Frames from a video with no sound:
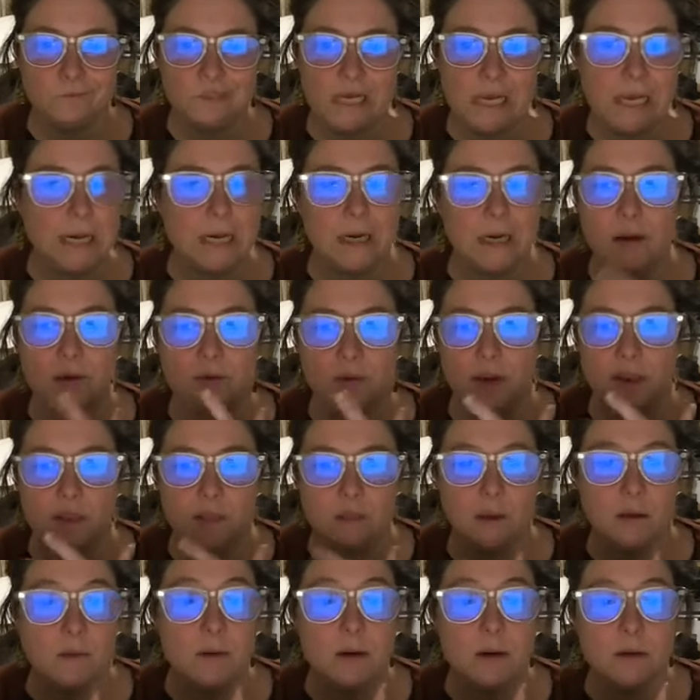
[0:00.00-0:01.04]
I didn't know
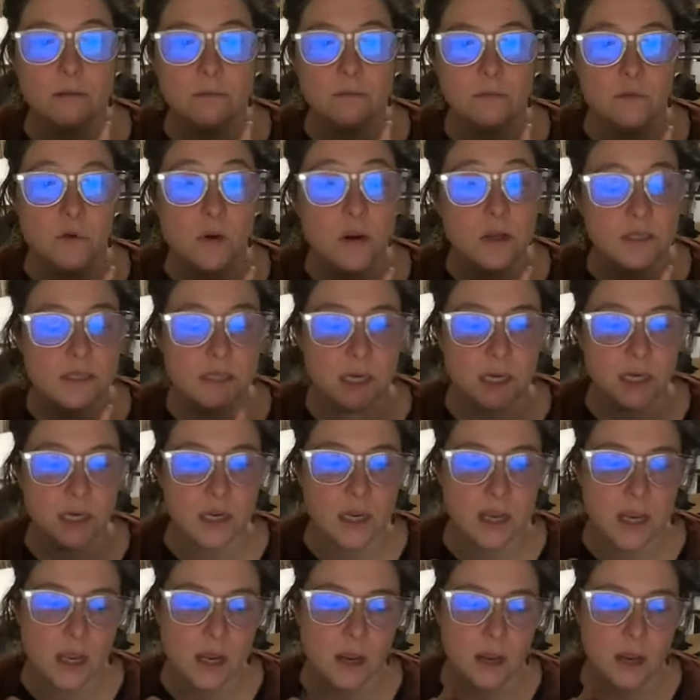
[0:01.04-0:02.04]
anything about quilting,